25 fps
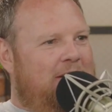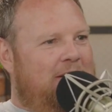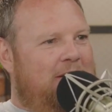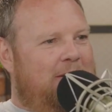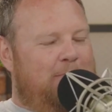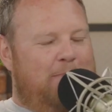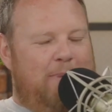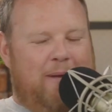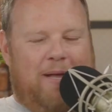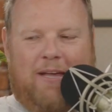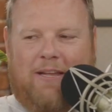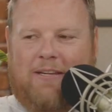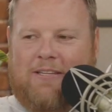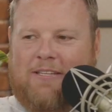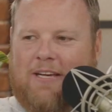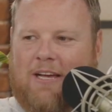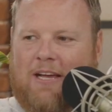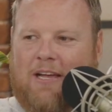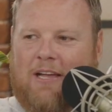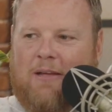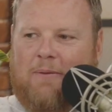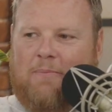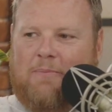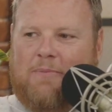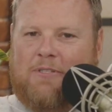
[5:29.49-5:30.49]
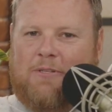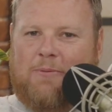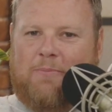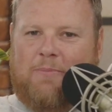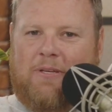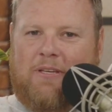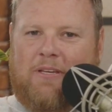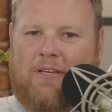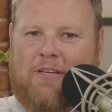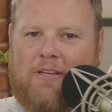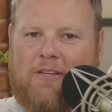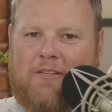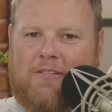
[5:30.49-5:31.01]
a bad time to
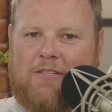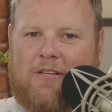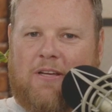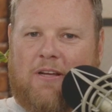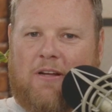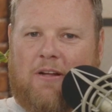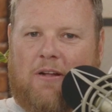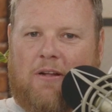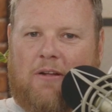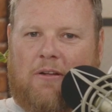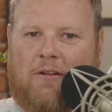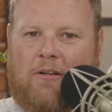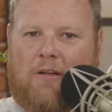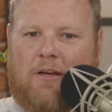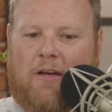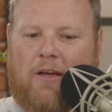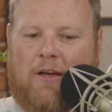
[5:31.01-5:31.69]
be Intel.